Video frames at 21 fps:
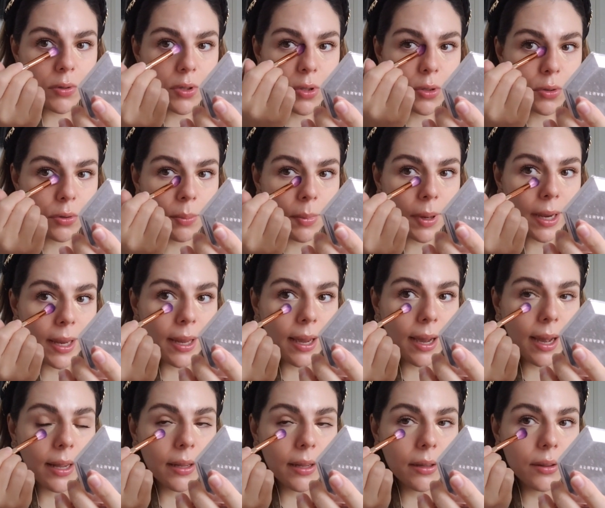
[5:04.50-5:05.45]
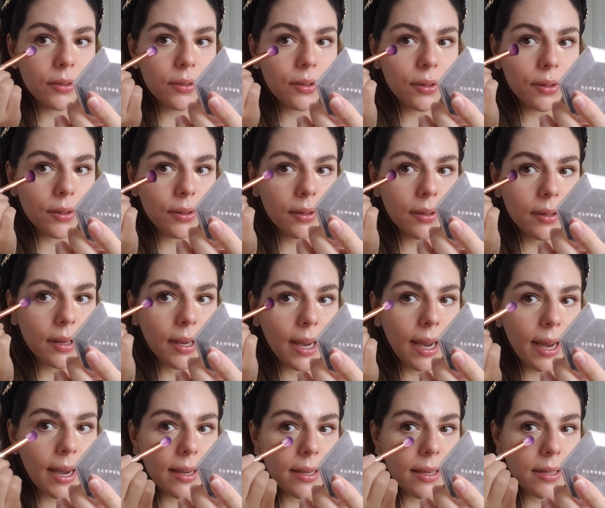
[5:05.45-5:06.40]
to my under
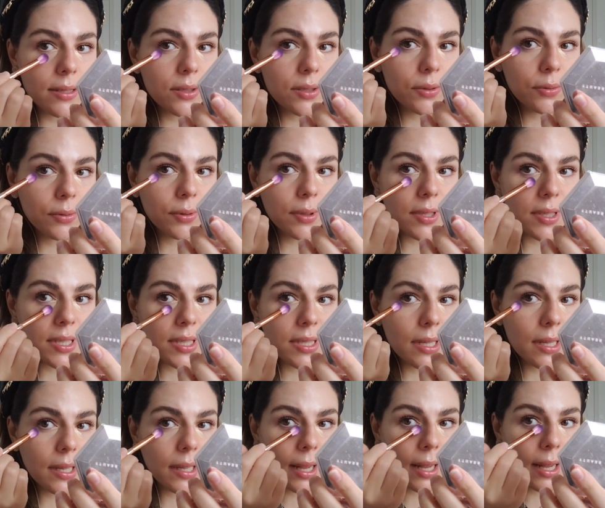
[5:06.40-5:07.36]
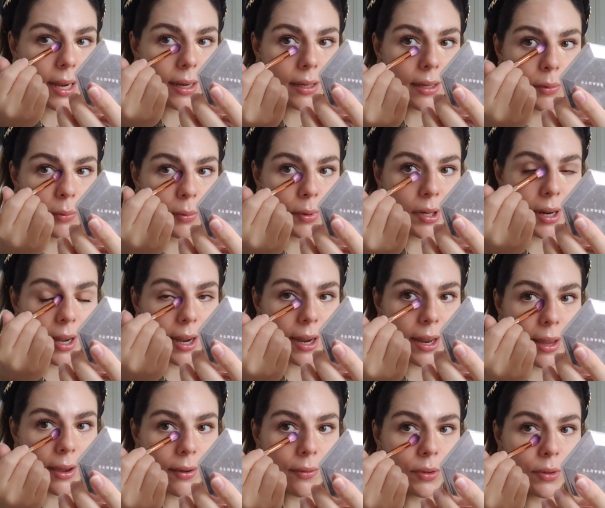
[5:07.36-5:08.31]
eyes, to this line where I
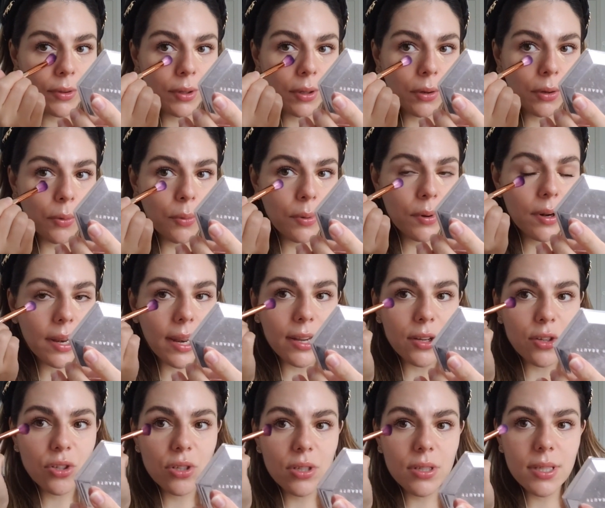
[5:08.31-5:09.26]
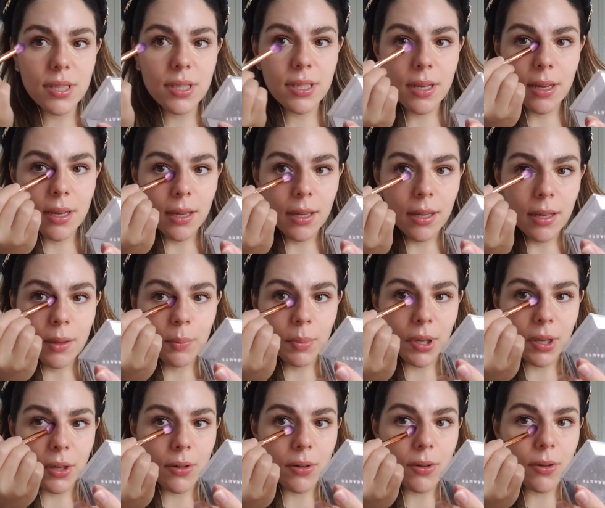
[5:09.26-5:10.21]
have the lower lashes,
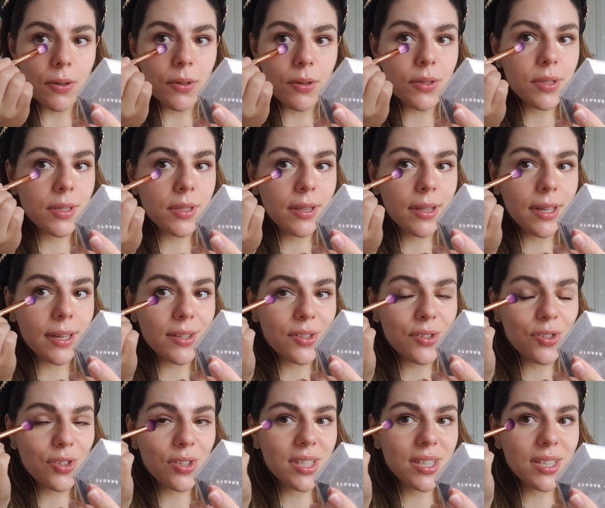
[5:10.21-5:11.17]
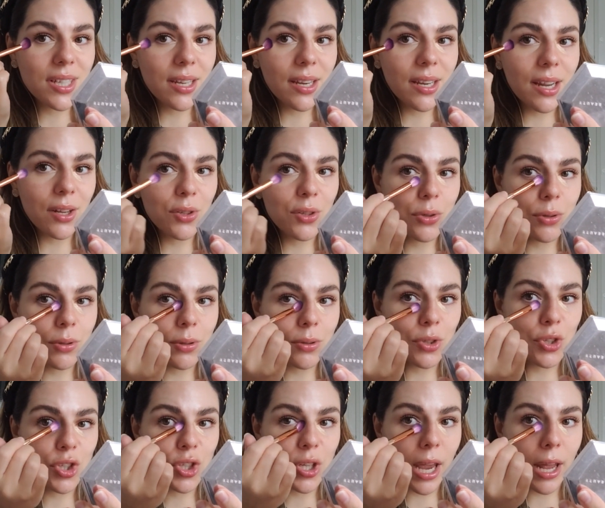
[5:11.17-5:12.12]
because there's just a natural
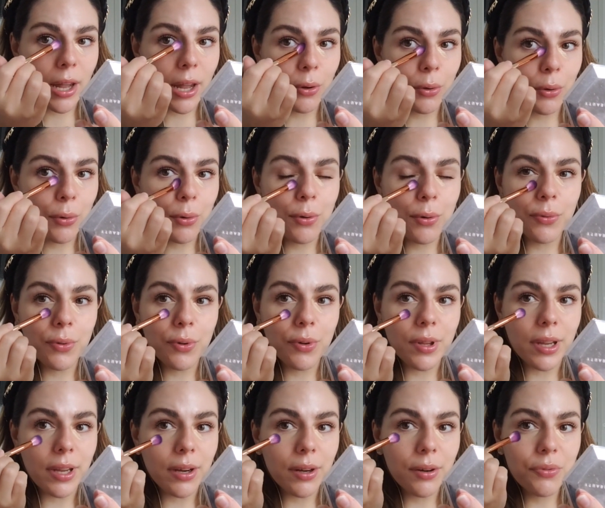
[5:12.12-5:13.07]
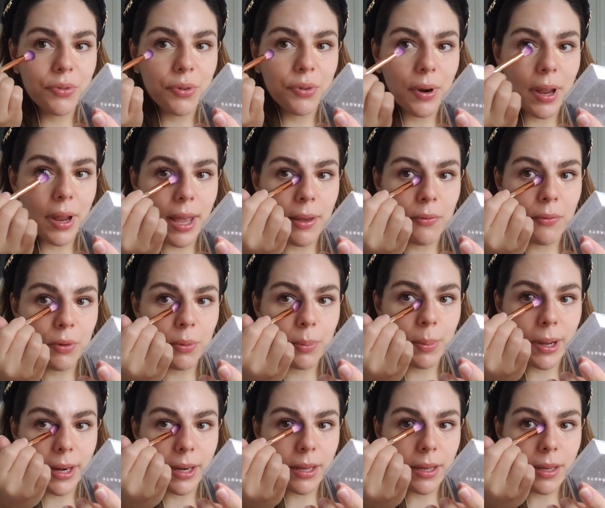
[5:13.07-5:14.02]
shadow over there for
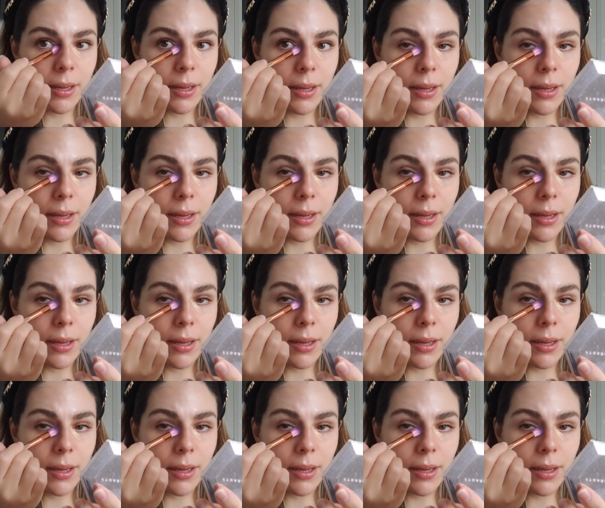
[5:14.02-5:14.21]
everybody,